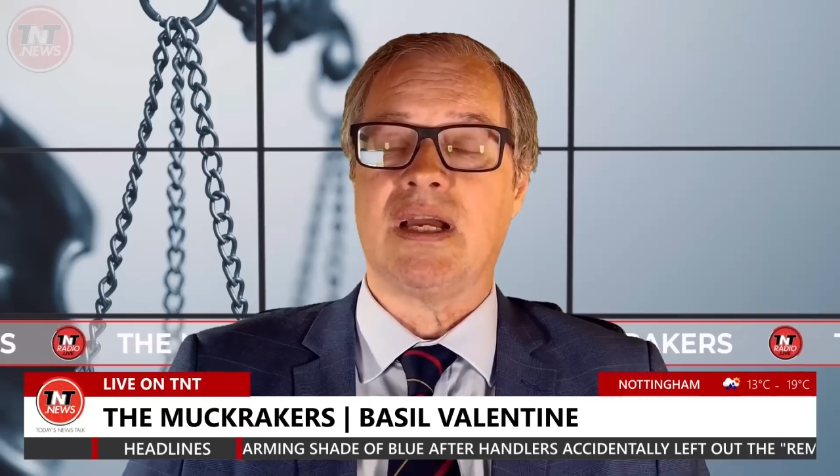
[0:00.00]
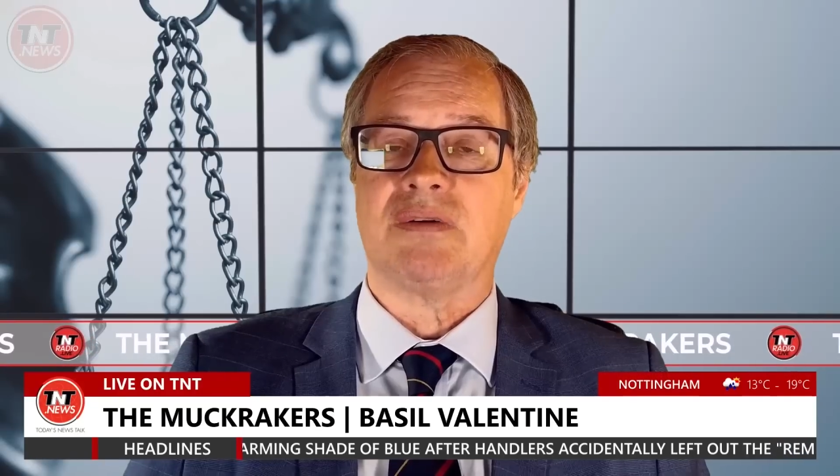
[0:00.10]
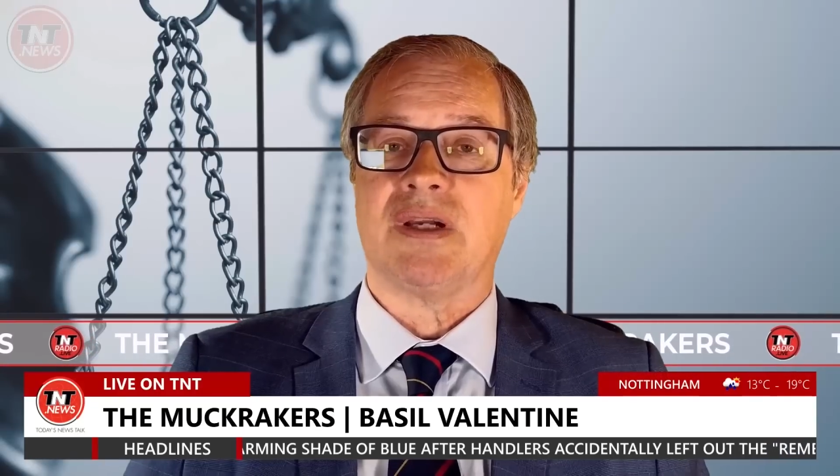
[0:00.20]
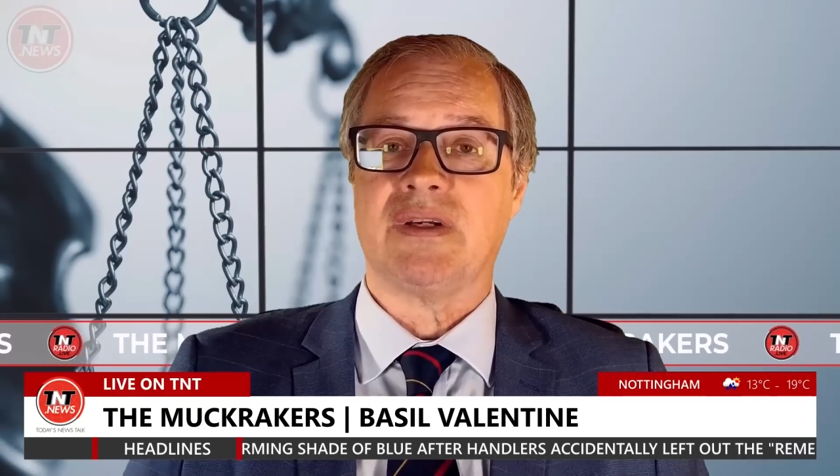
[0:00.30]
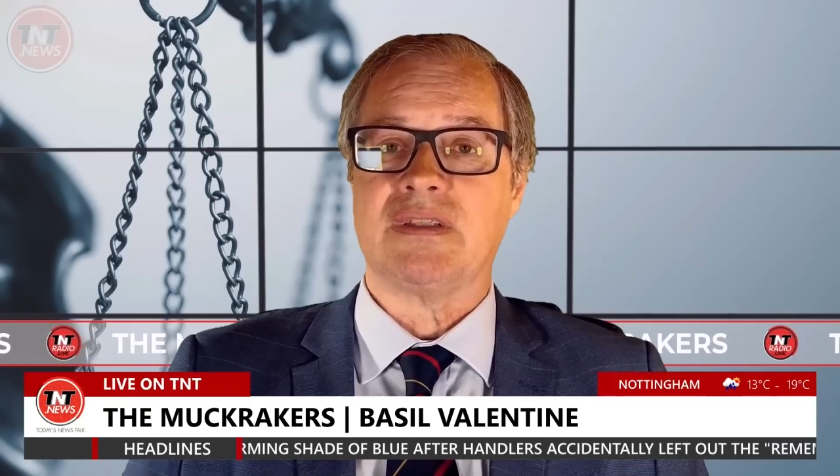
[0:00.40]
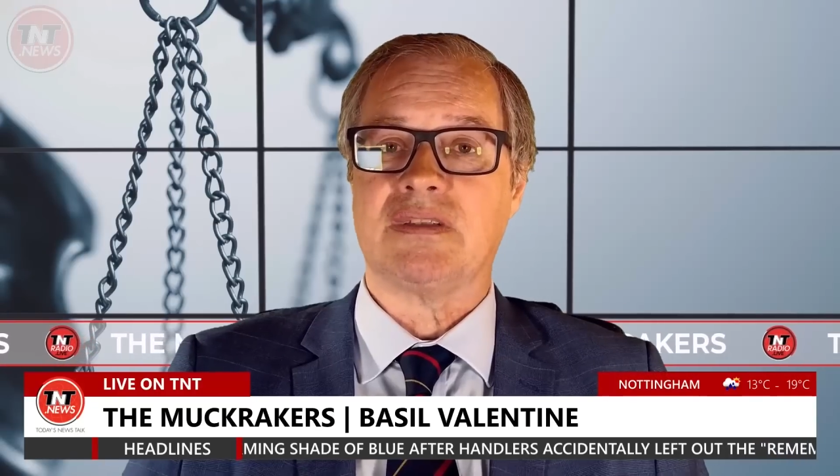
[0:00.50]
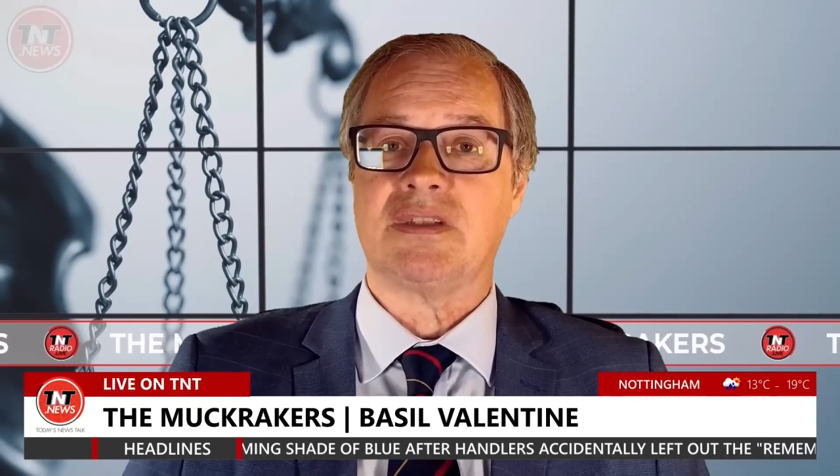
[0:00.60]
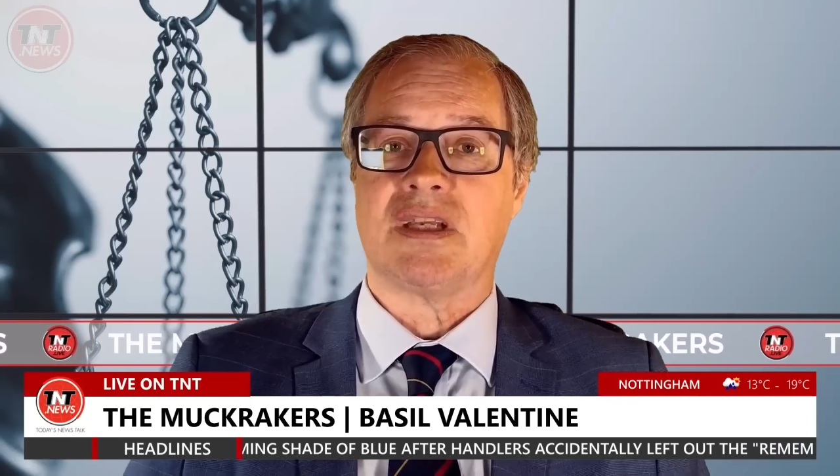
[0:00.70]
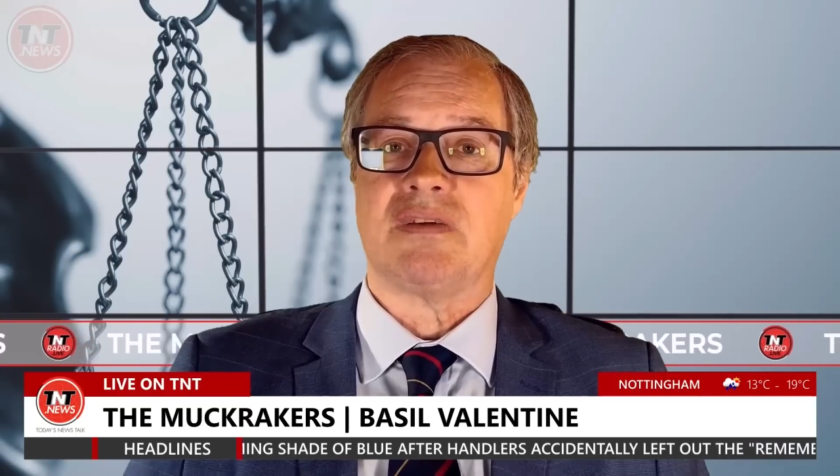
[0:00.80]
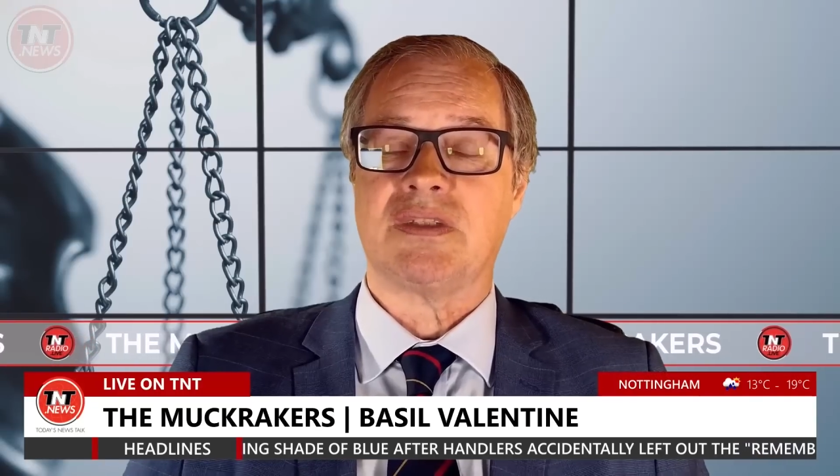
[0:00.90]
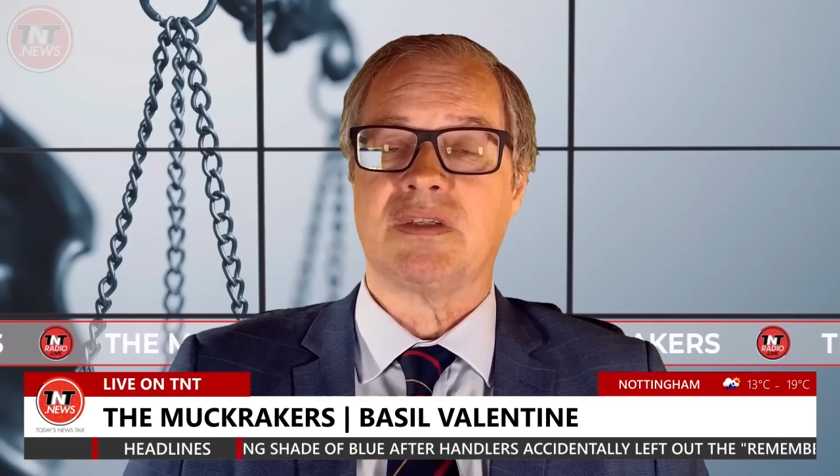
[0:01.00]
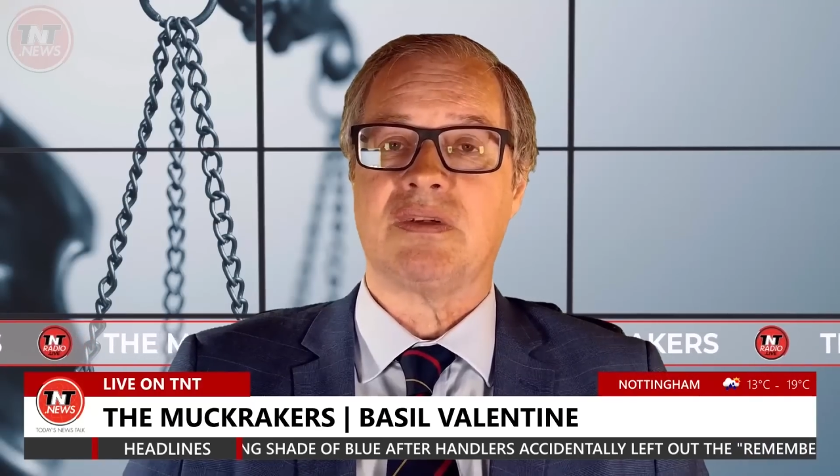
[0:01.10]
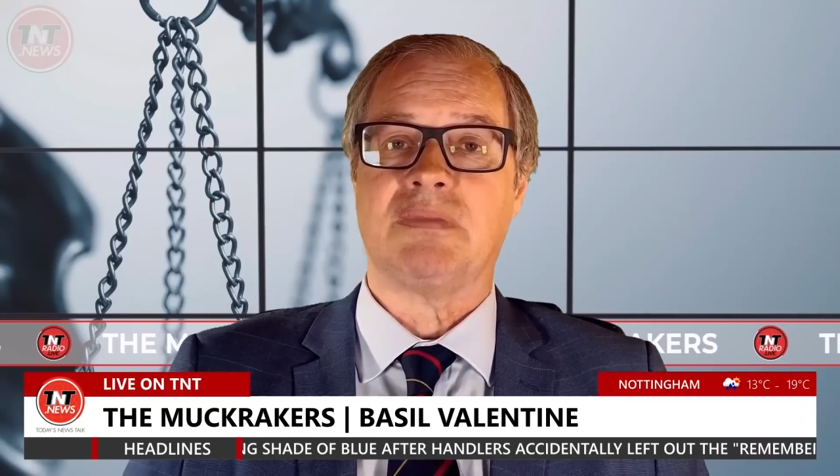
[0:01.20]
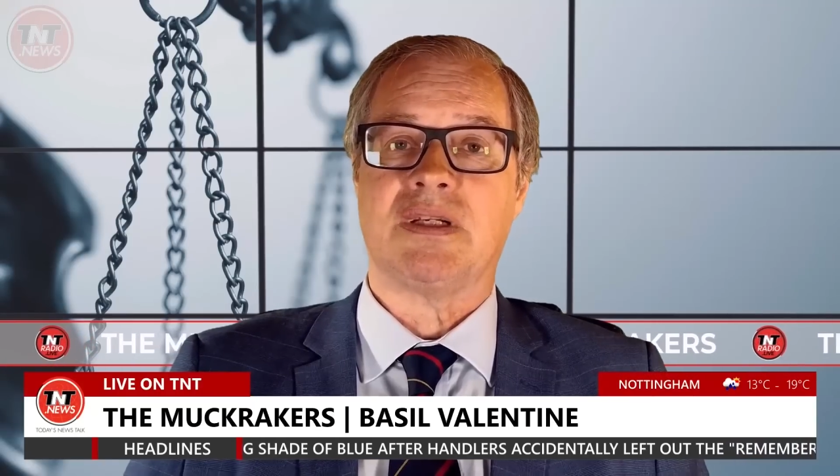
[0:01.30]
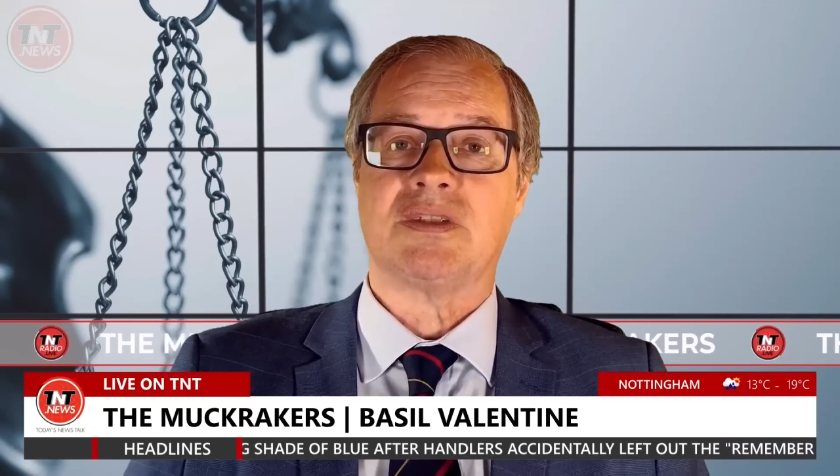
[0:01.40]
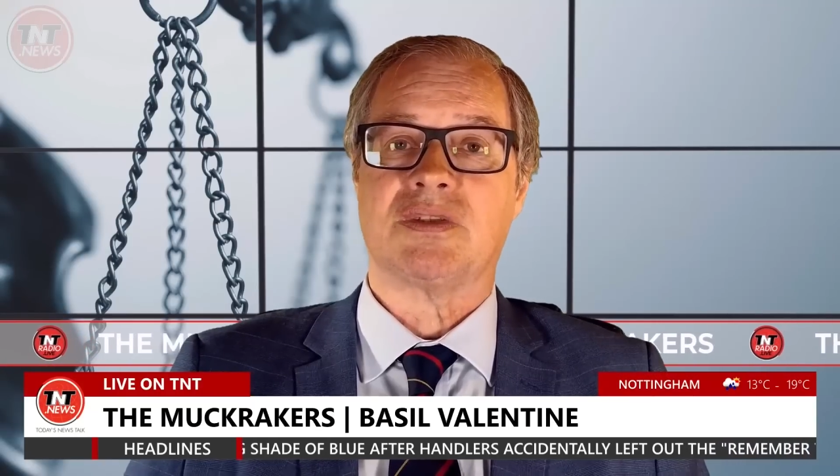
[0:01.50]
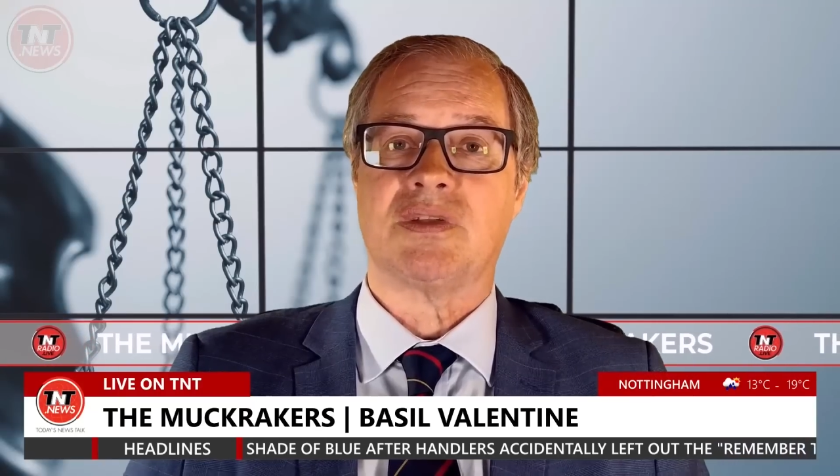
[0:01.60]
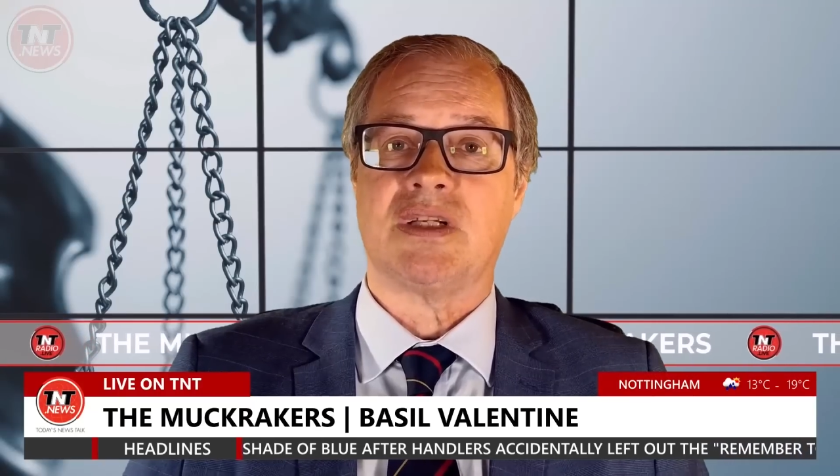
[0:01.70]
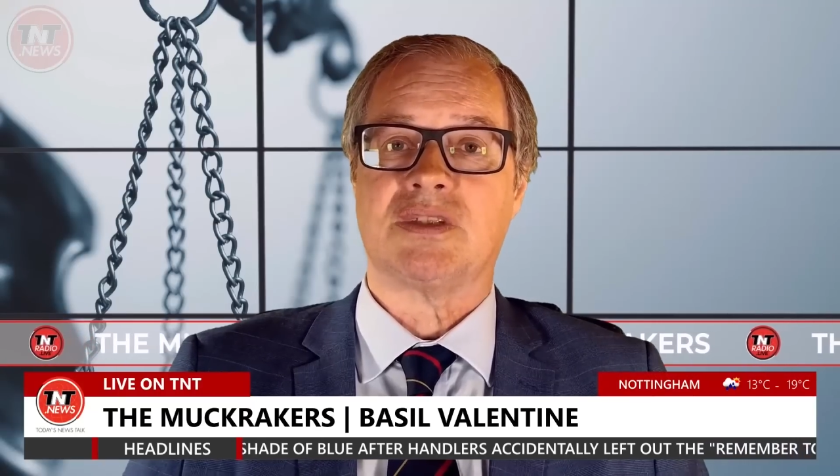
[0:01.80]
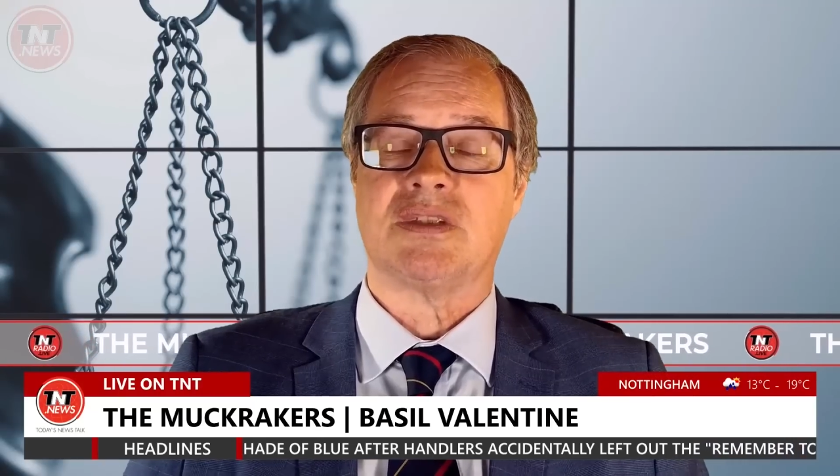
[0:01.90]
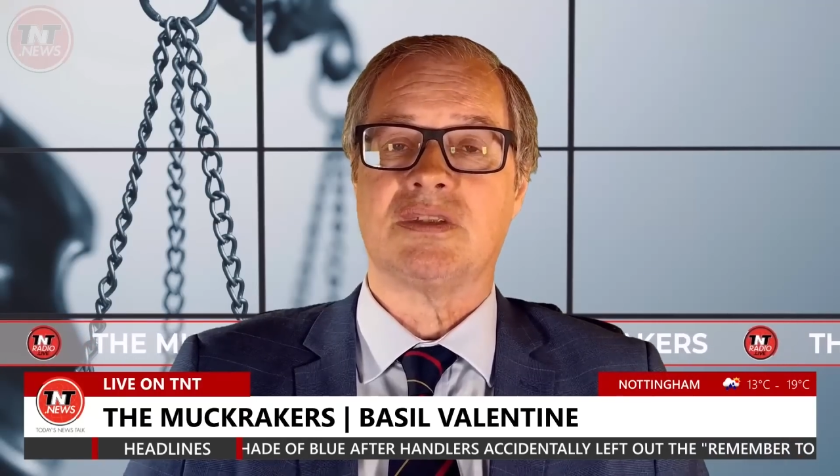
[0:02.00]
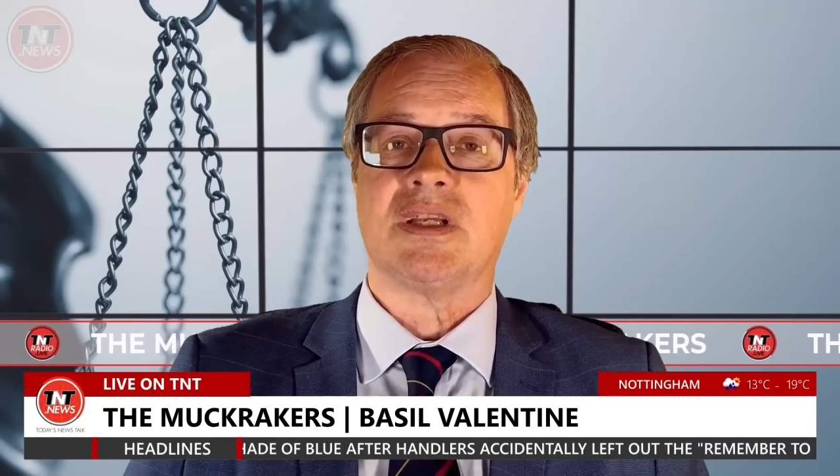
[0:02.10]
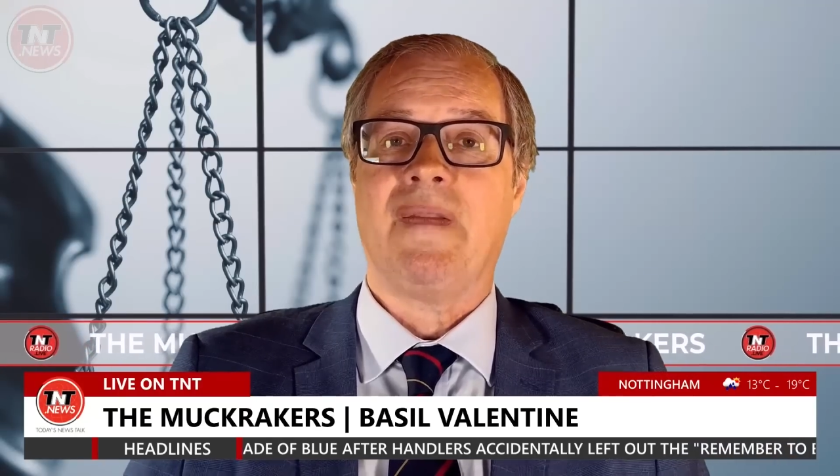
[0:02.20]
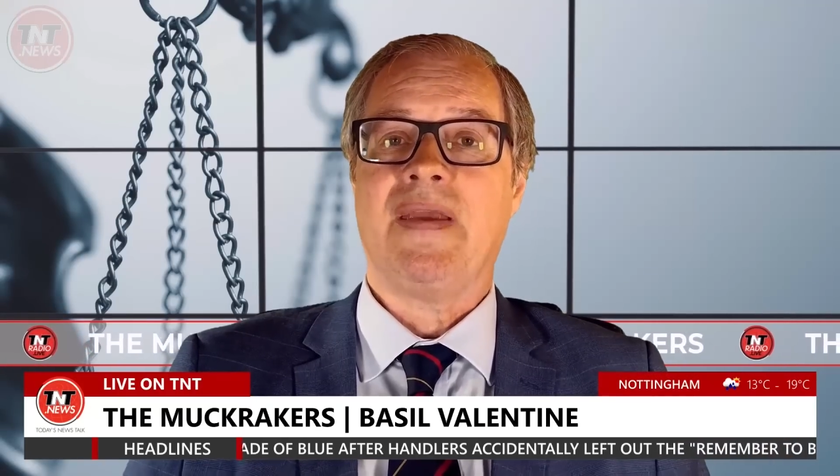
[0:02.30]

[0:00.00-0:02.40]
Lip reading: outgoing Conservative administration's